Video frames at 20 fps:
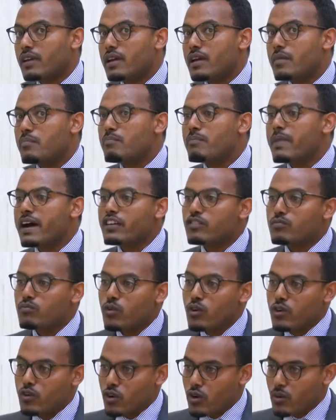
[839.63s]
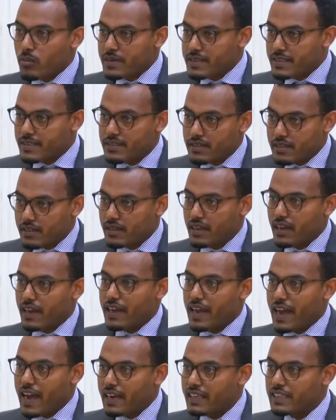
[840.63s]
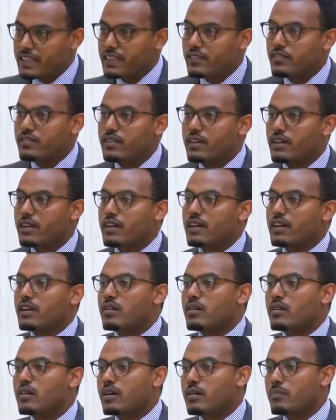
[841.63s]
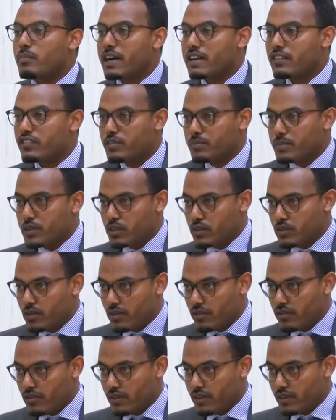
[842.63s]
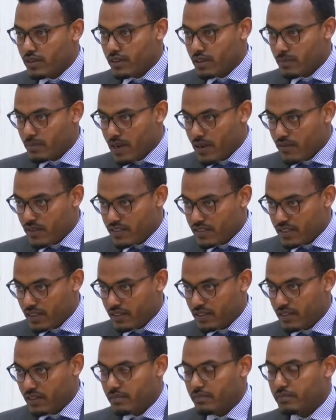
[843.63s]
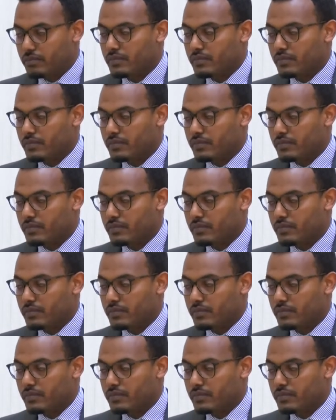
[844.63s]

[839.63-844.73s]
a much more robust and active participation of the private sector.